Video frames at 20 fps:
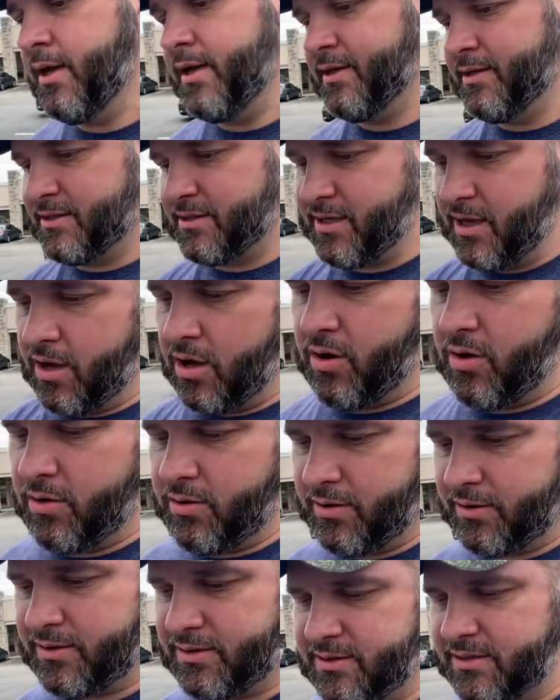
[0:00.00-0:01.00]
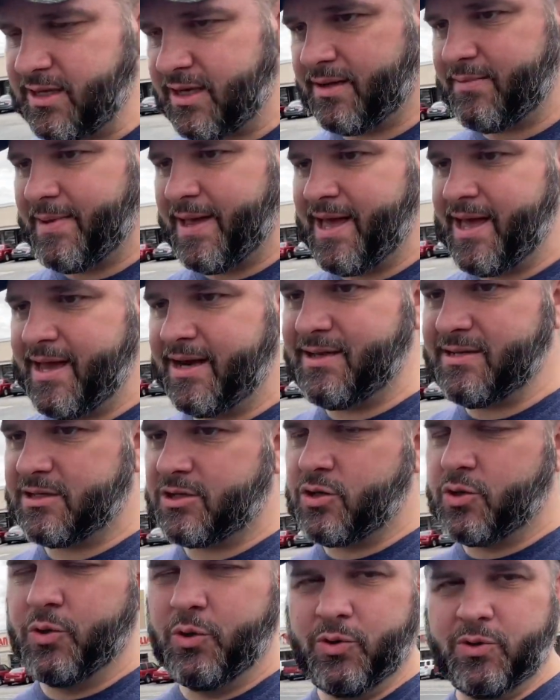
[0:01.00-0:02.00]
So I was like, man, as
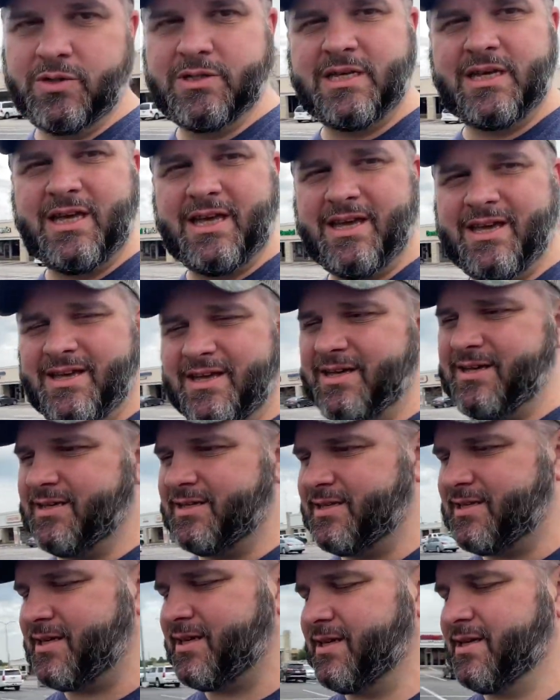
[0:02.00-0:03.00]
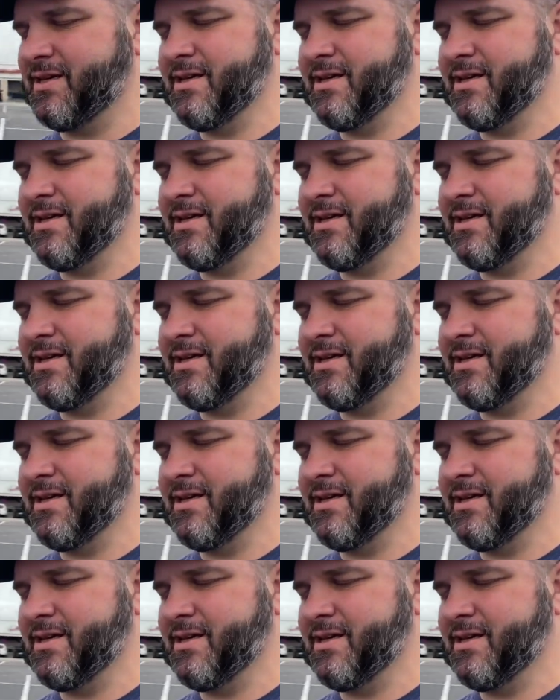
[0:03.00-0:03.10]
cool as he is,